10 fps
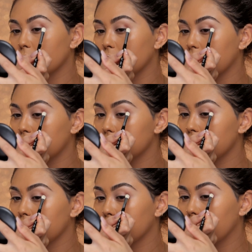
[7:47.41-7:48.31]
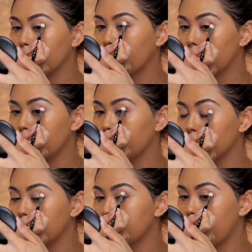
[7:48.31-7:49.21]
really nicely and then you can go in and
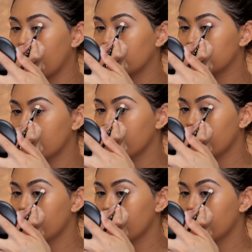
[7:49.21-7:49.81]
blend it out